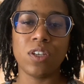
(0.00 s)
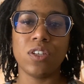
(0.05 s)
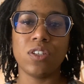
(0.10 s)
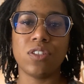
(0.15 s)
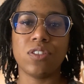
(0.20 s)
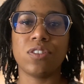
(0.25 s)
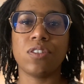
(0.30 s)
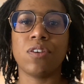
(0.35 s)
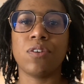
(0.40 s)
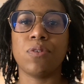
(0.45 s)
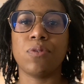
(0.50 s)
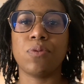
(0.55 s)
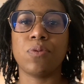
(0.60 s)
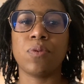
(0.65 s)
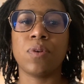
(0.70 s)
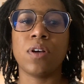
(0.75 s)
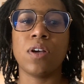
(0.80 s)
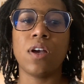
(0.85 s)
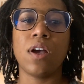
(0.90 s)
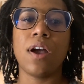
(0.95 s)
So
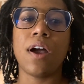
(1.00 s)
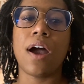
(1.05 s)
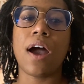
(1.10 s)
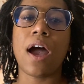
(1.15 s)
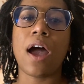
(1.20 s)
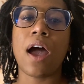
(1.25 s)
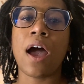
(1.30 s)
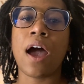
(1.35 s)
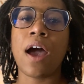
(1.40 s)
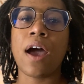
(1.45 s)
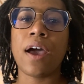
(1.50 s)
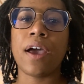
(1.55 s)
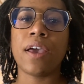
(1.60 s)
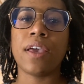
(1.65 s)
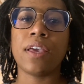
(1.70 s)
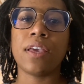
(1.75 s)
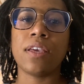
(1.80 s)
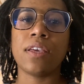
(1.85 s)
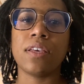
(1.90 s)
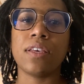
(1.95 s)

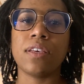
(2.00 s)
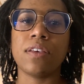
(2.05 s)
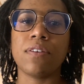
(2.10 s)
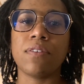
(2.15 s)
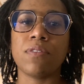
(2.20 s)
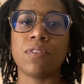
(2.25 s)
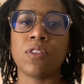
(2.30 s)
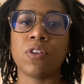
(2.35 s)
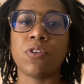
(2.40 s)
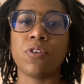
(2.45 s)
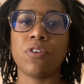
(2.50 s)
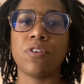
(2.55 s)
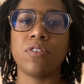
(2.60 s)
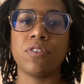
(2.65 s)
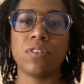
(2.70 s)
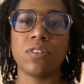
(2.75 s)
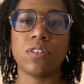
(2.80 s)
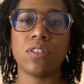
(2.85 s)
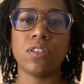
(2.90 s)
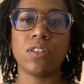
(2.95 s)
I
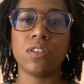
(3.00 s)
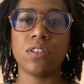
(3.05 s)
learned